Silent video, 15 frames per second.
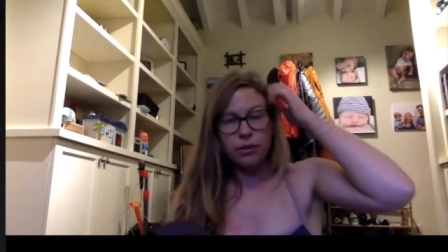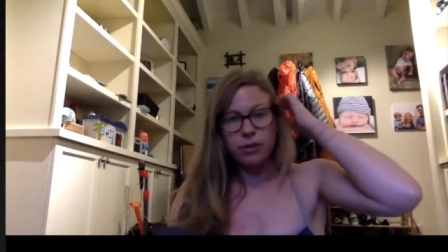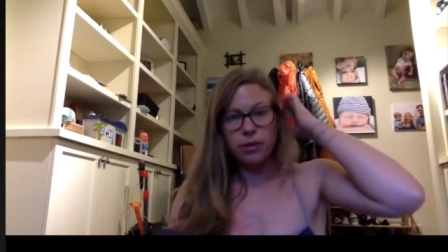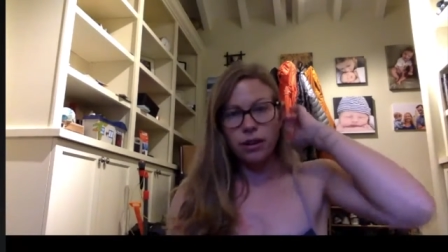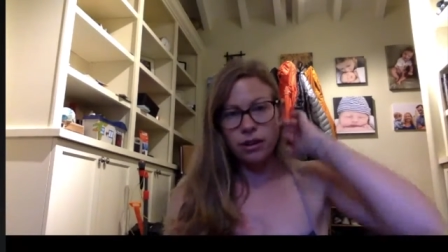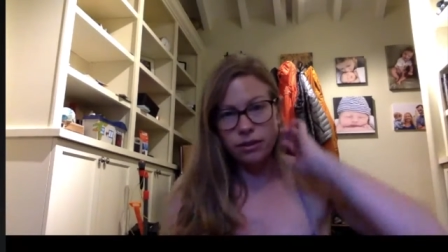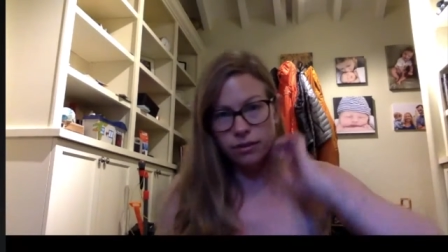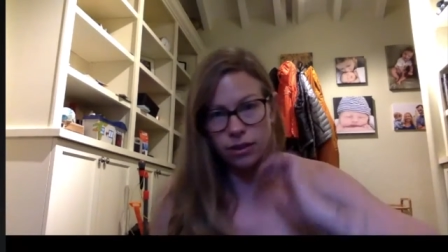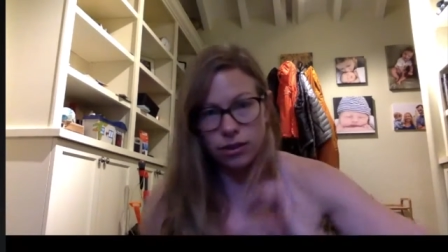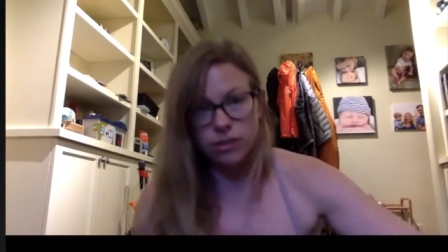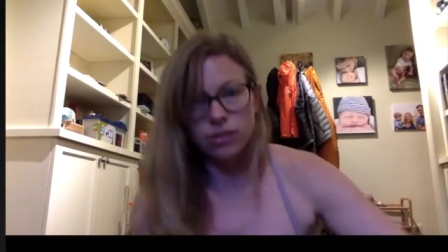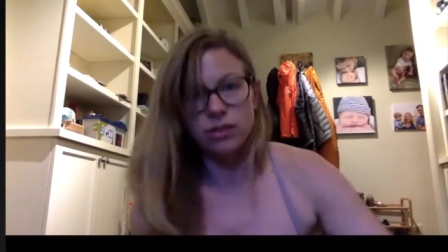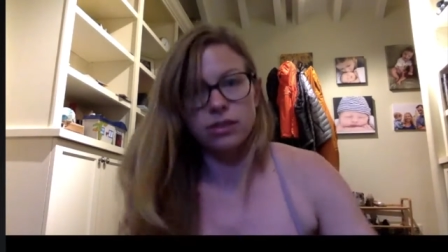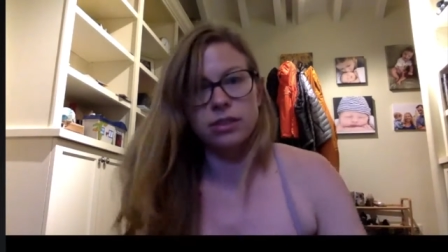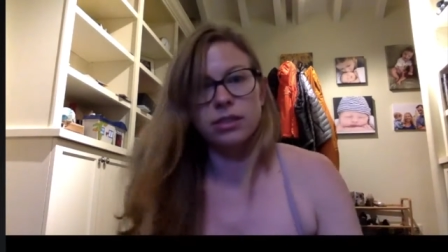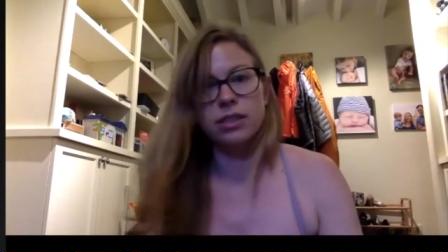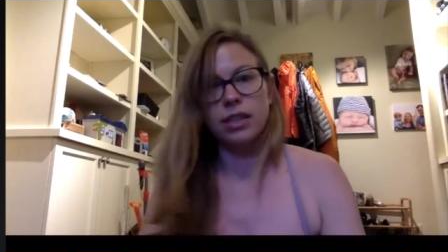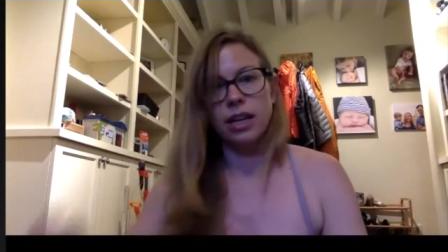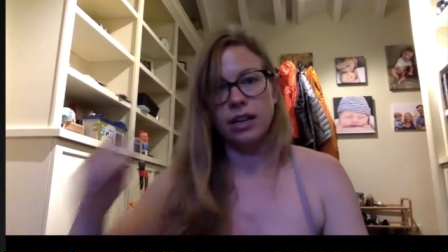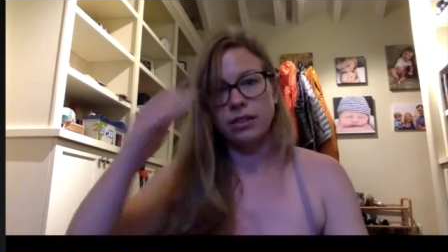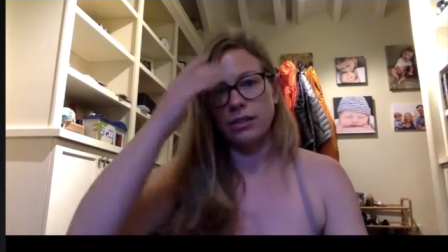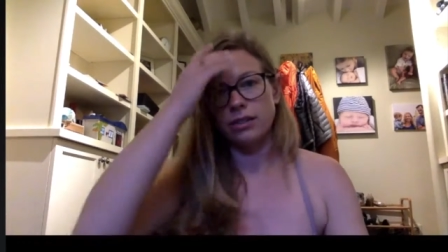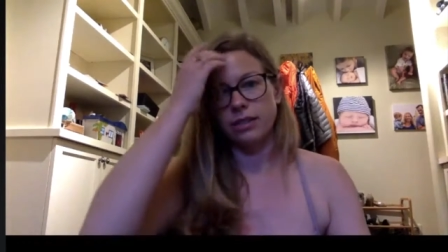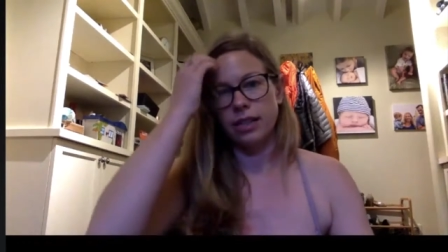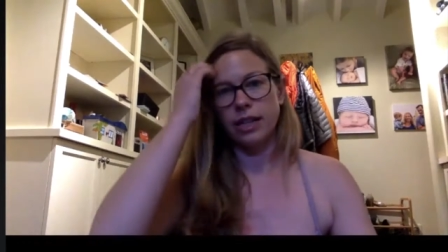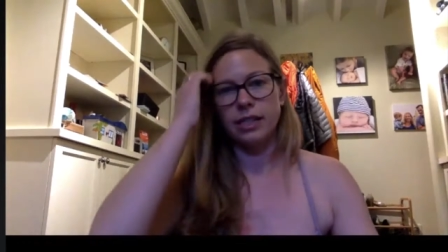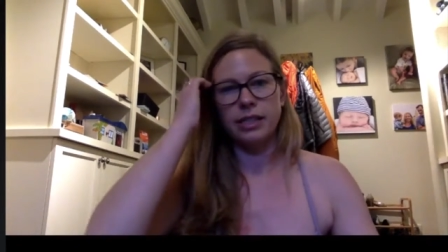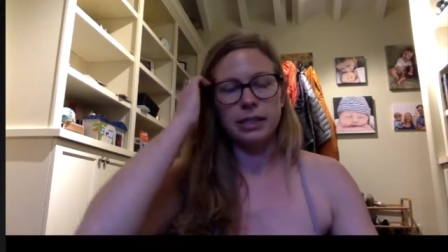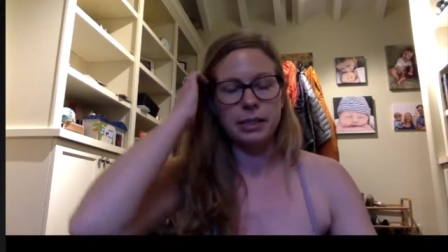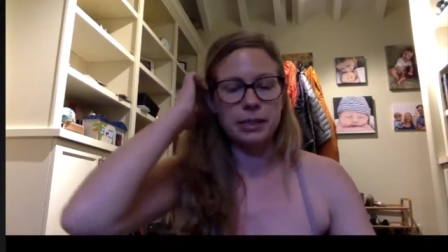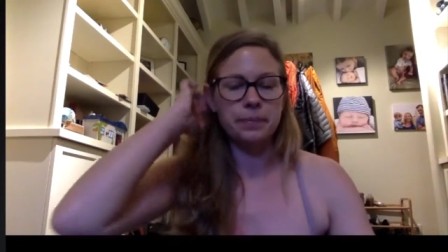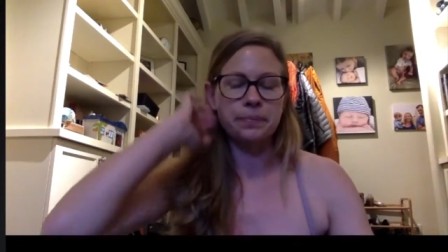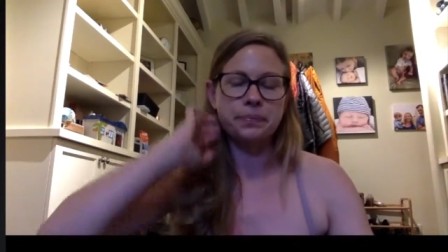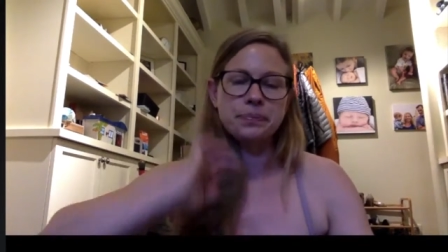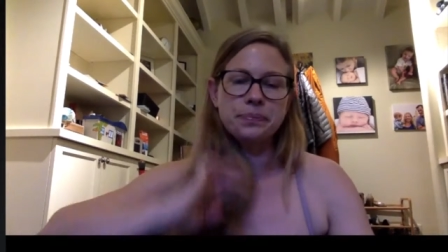through all of those exercises.